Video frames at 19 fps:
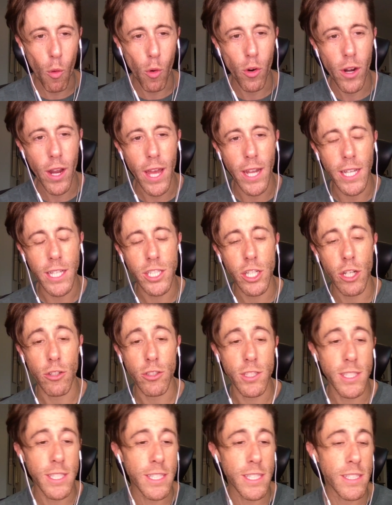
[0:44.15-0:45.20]
NHL
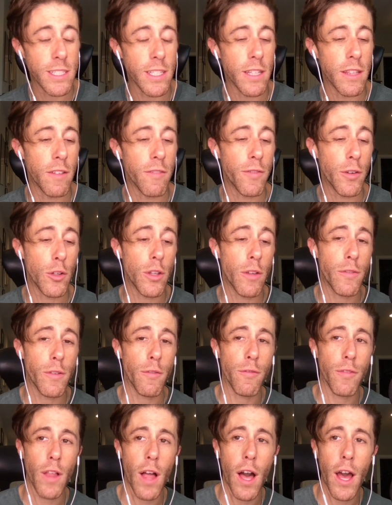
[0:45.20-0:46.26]
season. The Philadelphia
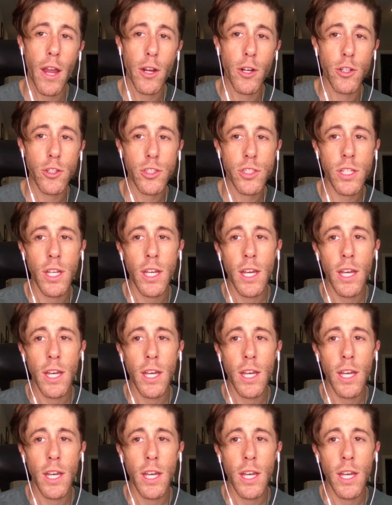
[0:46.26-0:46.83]
Flyers